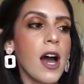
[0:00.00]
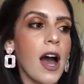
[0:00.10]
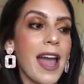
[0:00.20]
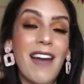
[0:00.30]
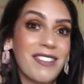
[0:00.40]

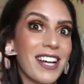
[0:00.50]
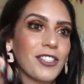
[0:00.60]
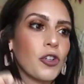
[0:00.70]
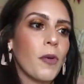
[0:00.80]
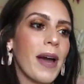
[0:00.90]
I have to
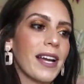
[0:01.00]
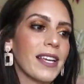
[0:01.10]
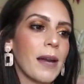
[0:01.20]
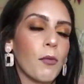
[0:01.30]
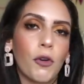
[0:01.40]
actually go back and
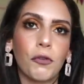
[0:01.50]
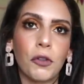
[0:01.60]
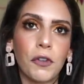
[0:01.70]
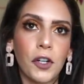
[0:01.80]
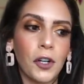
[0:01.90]
get more
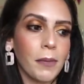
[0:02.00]
food for her.